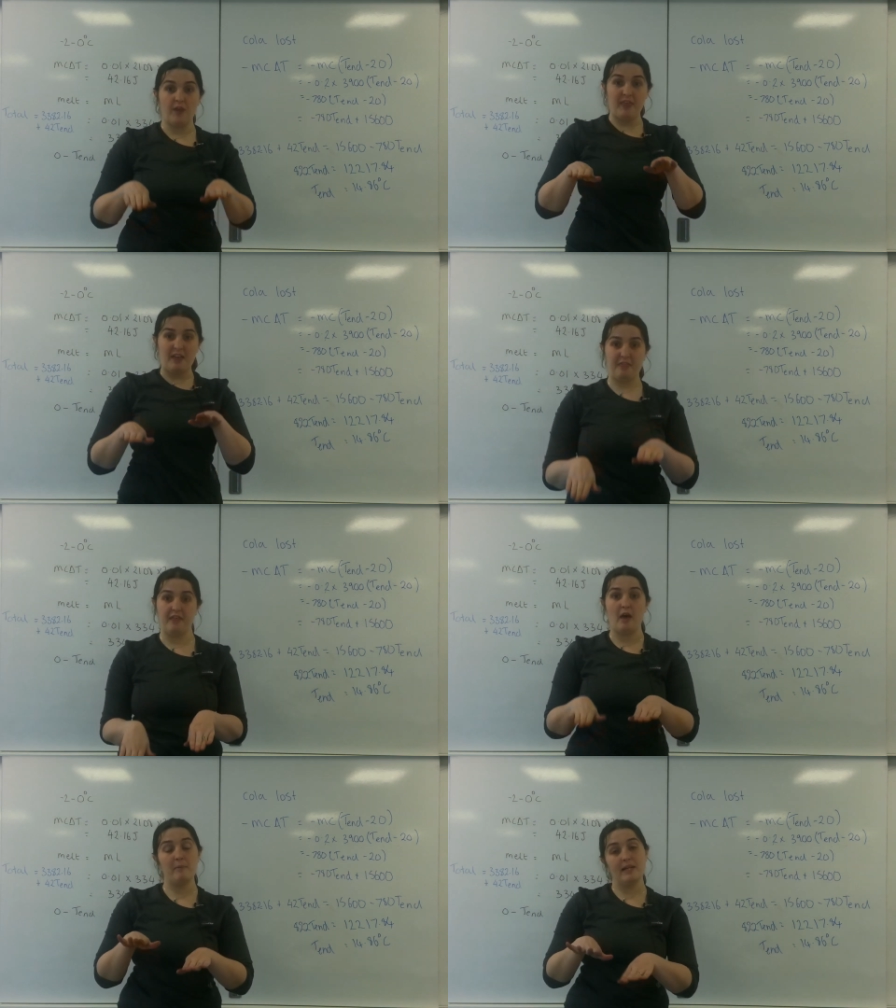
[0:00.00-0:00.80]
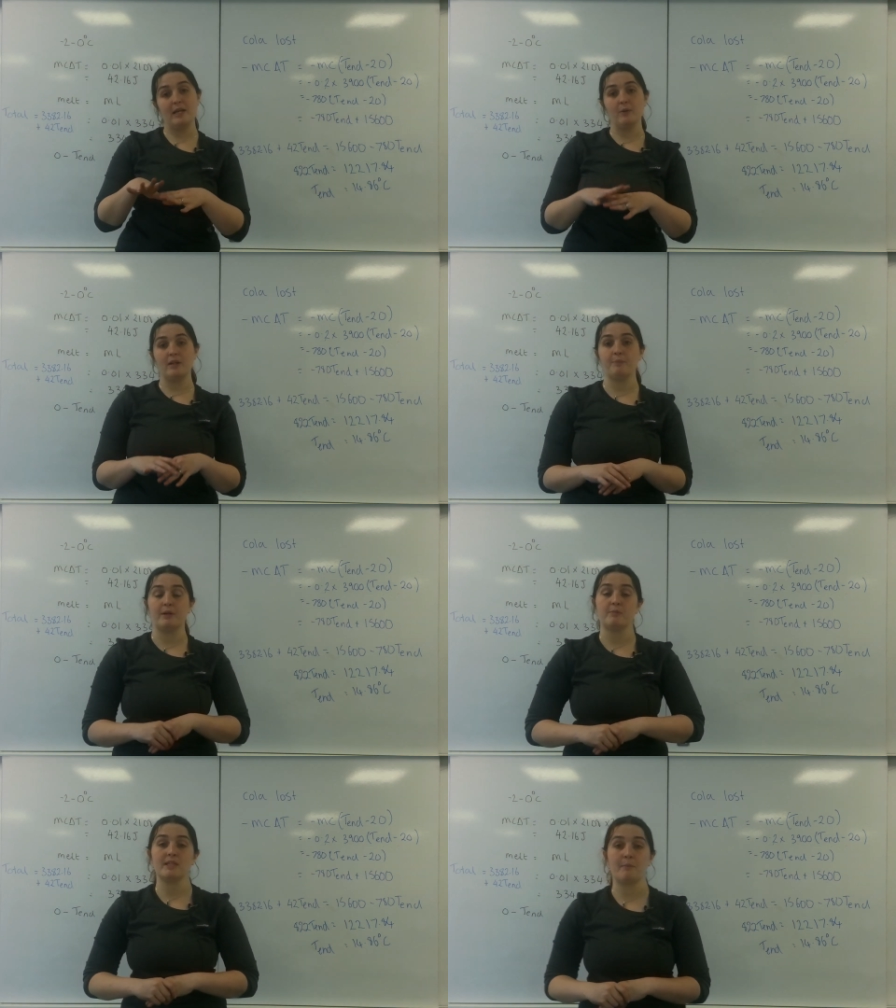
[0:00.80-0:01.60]
to find that thermal
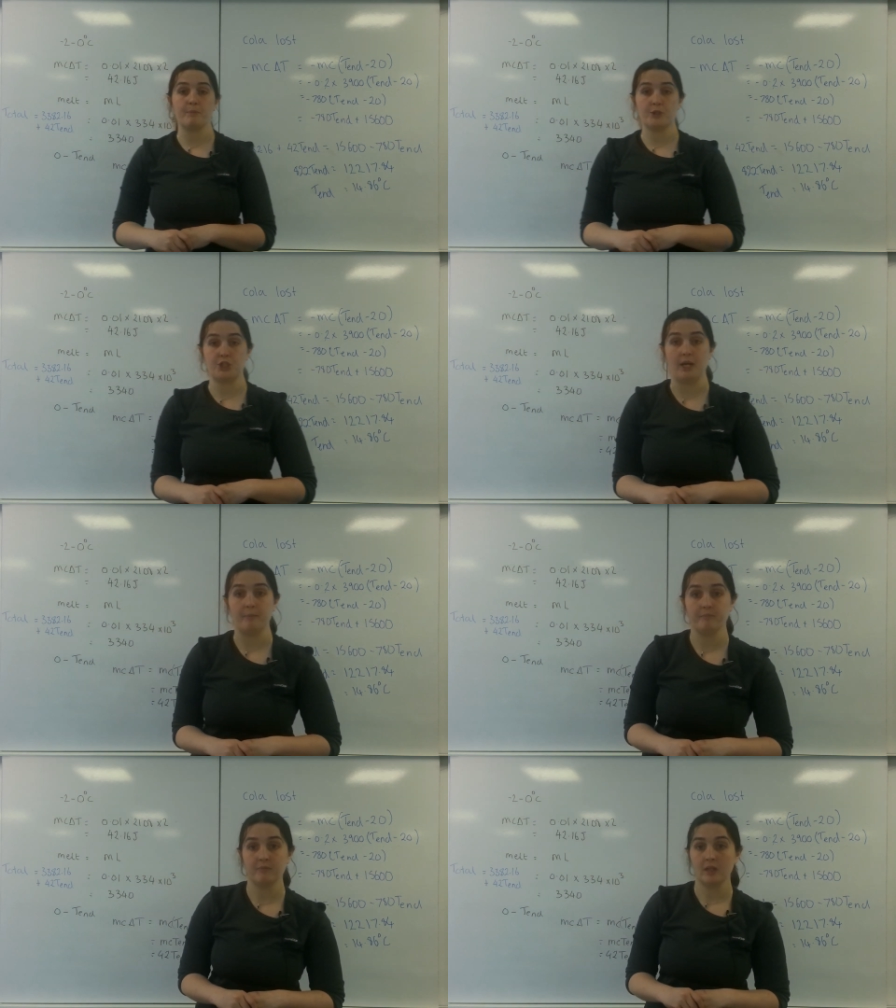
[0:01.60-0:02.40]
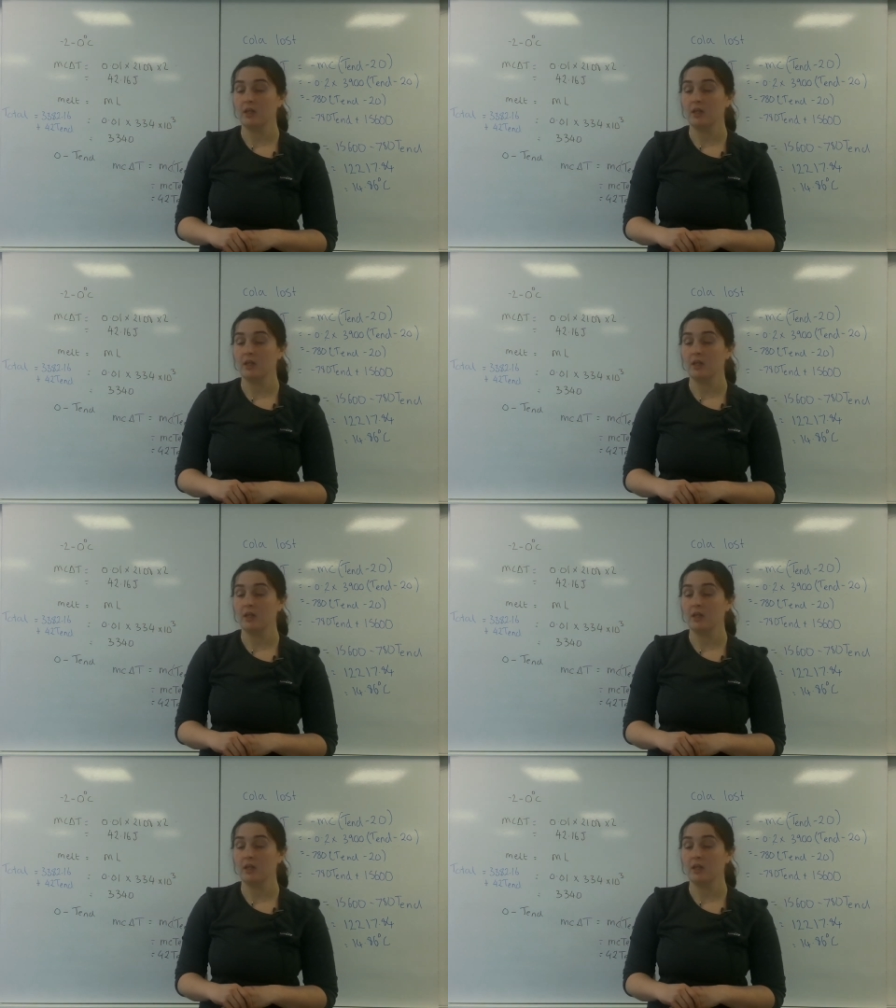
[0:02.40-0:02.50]
equilibrium temperature.